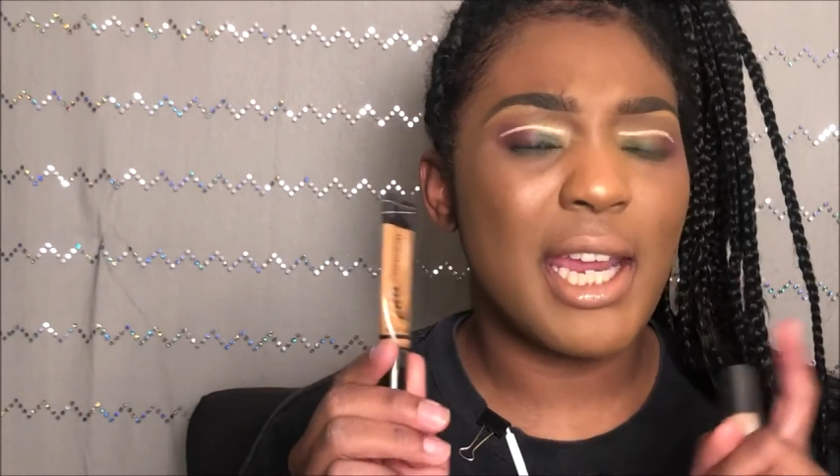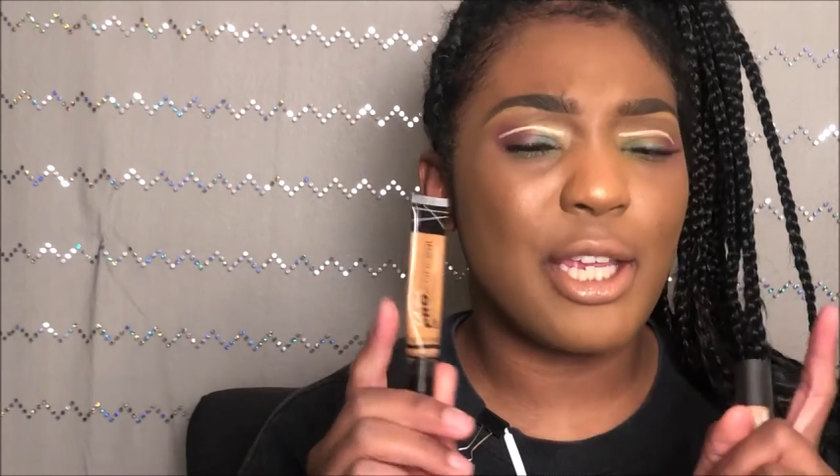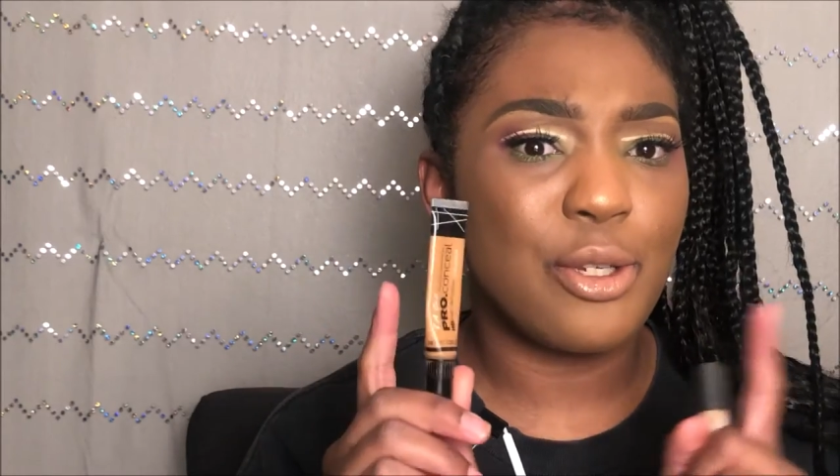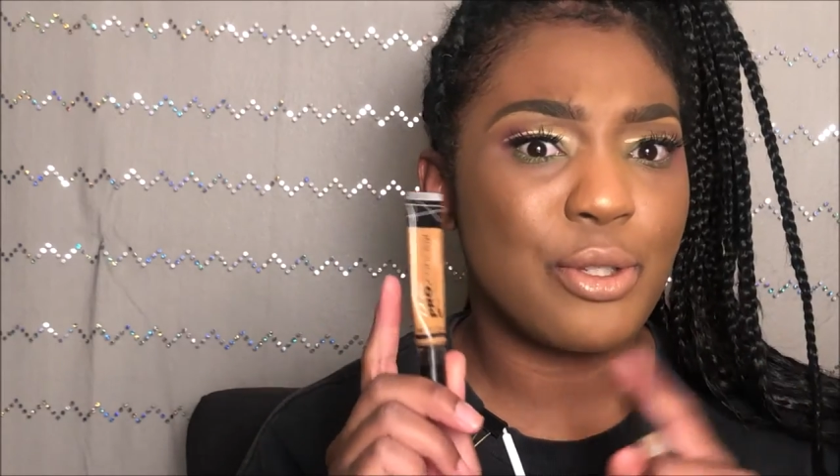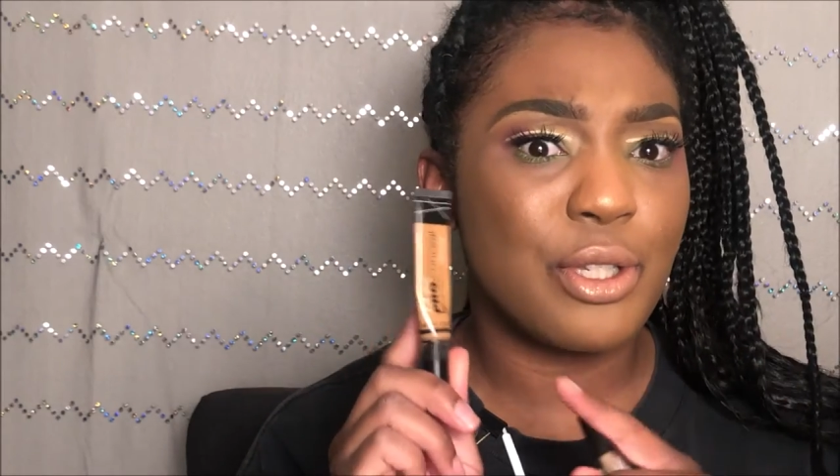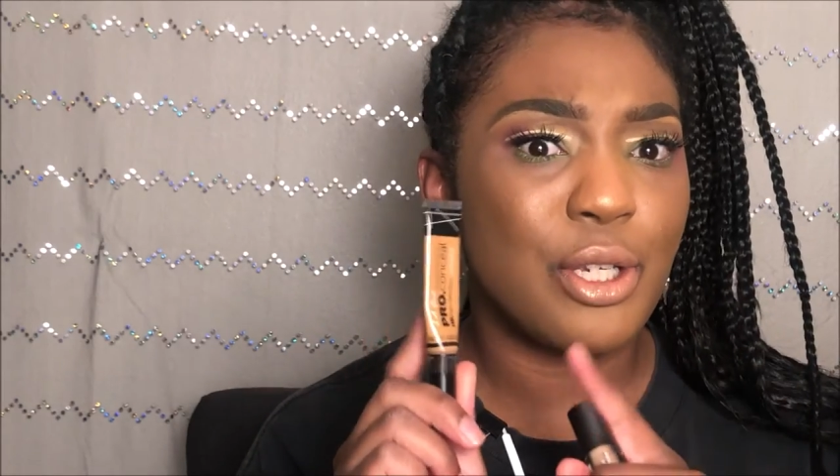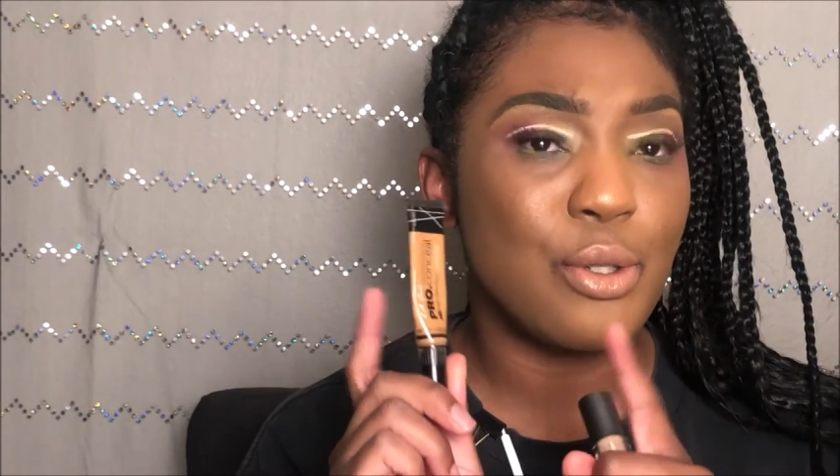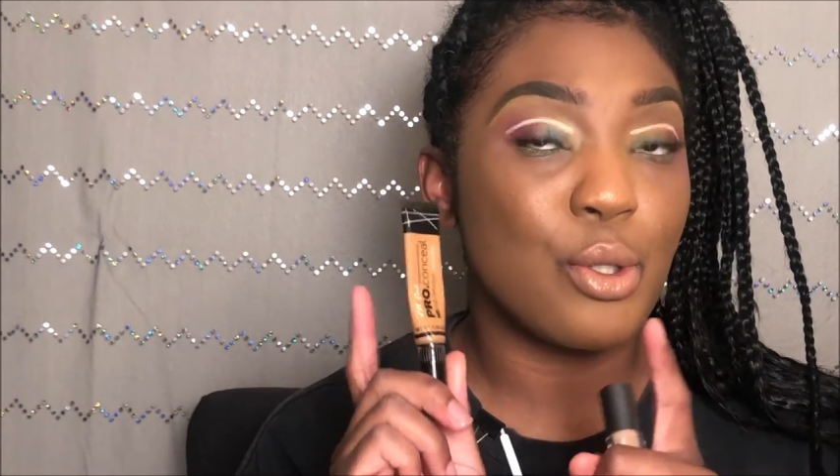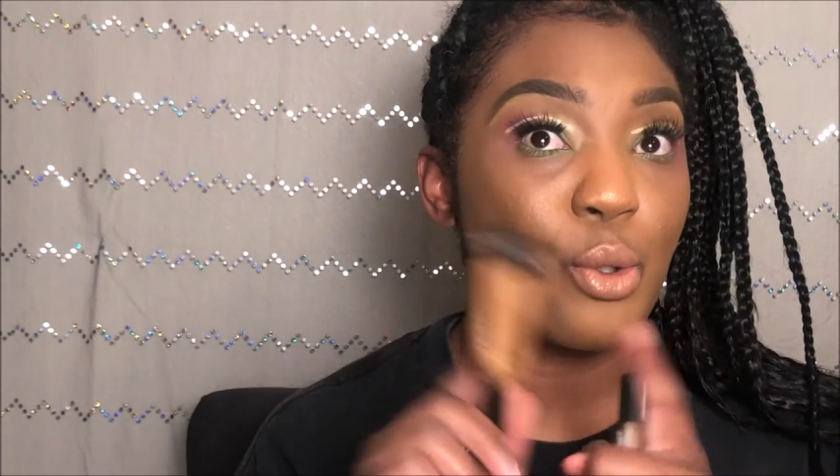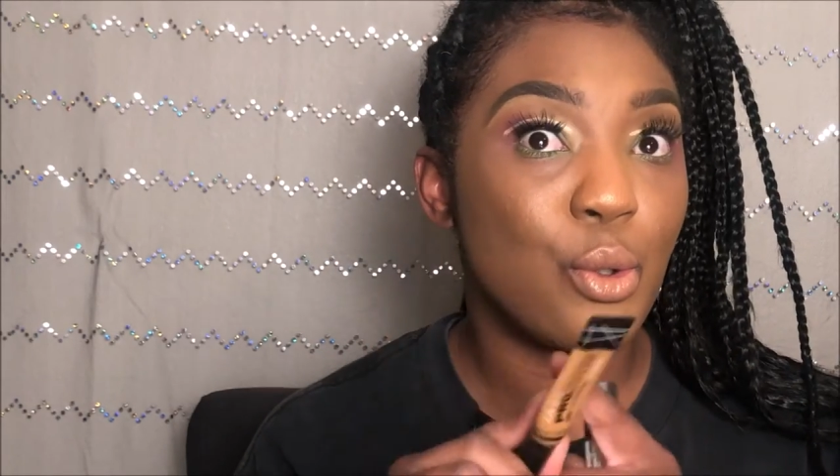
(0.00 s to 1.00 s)
I used to
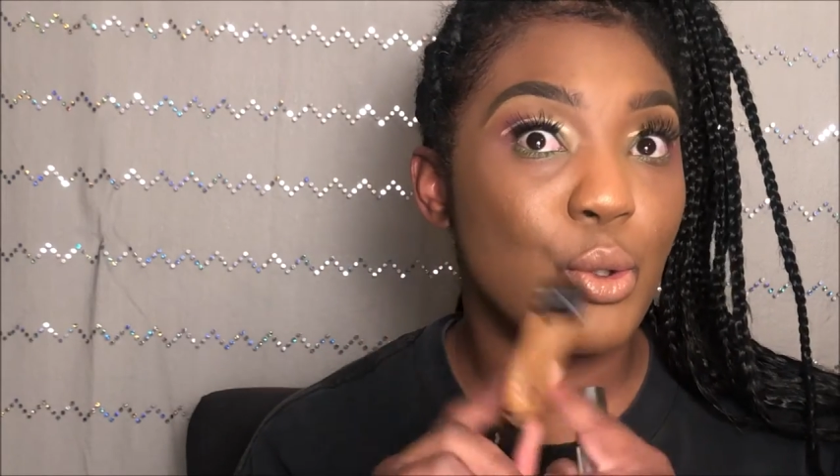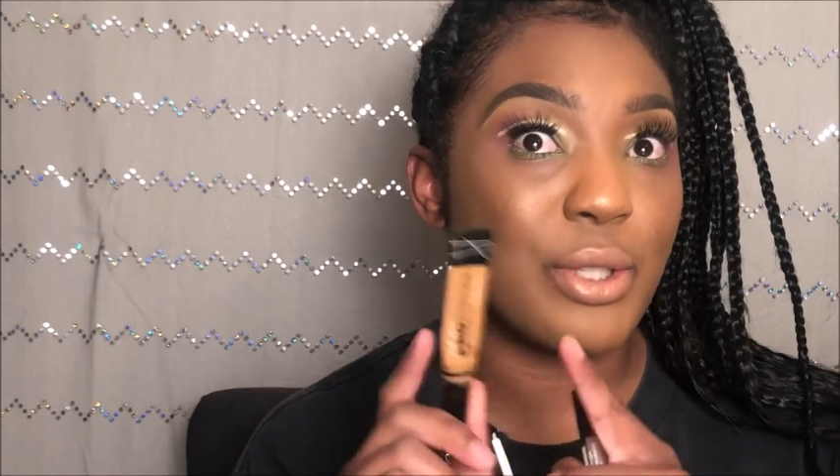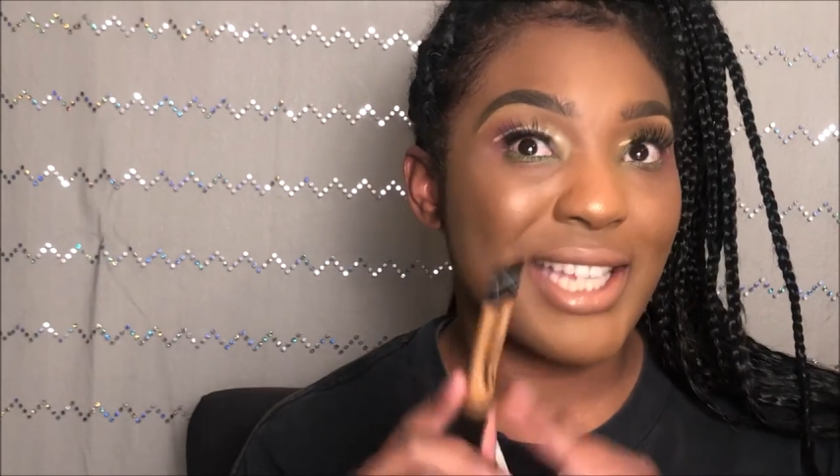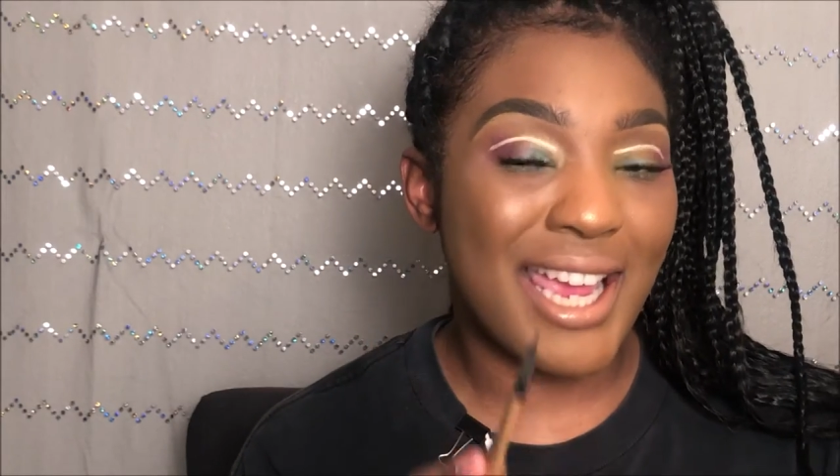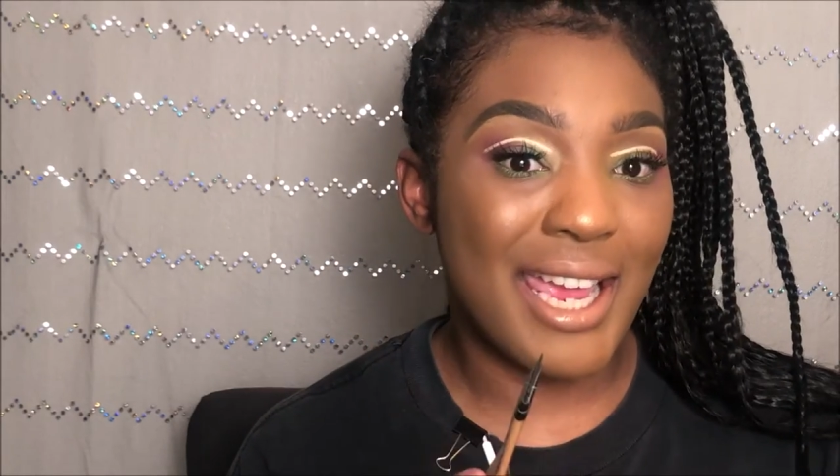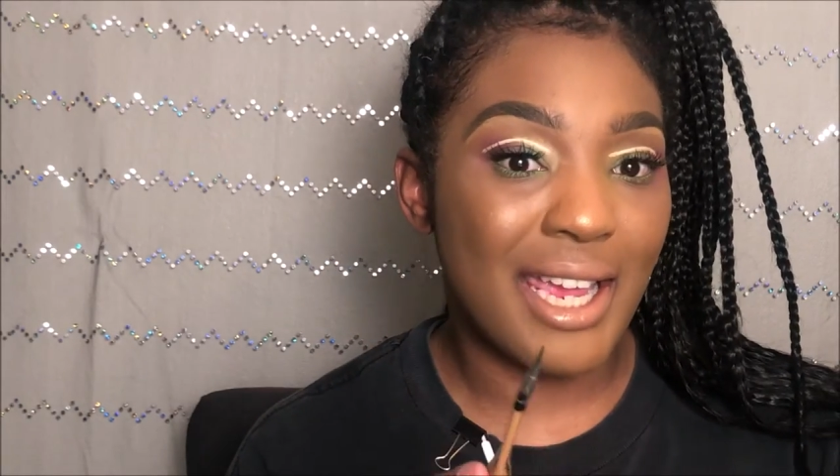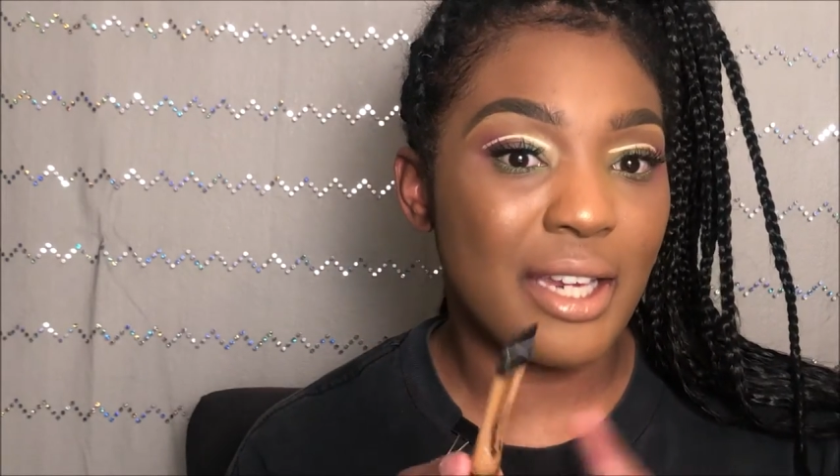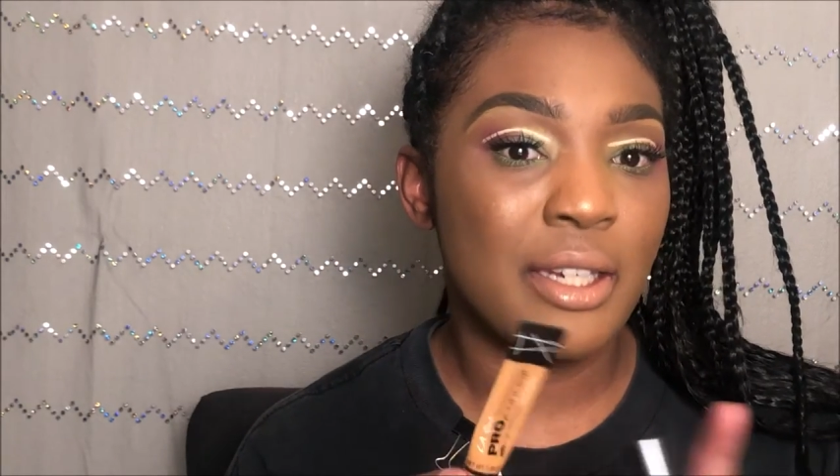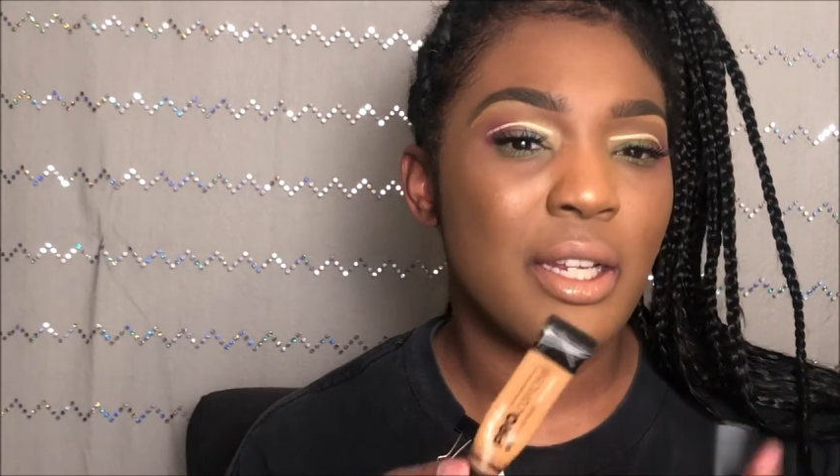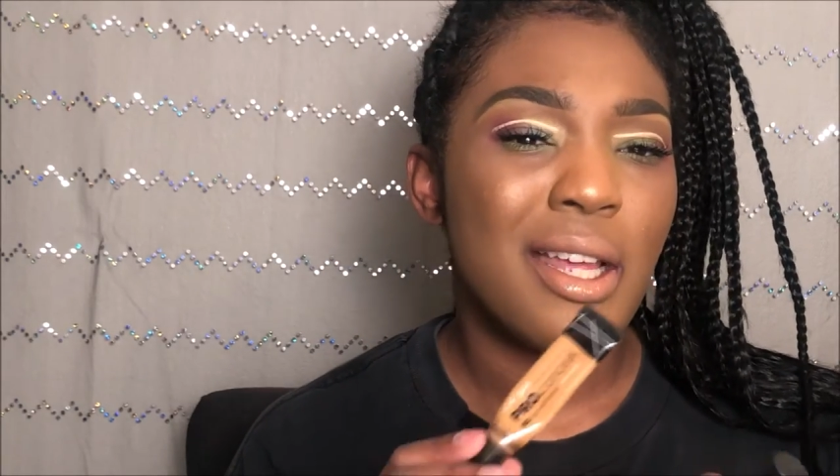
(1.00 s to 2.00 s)
use Cool
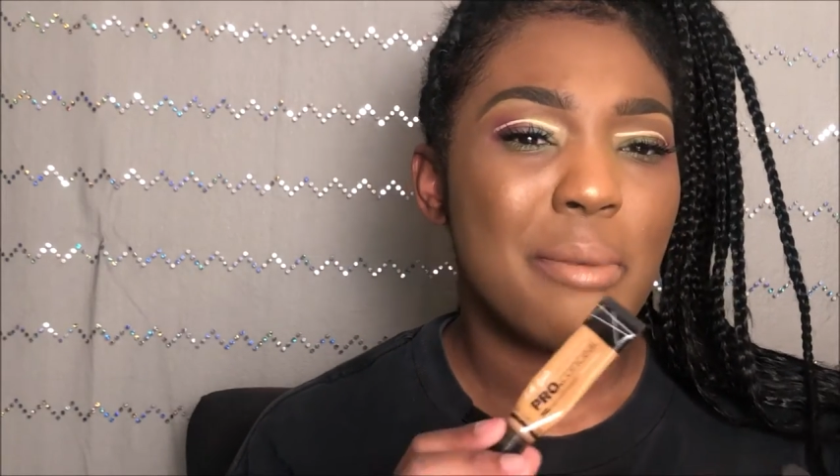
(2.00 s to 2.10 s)
Tan,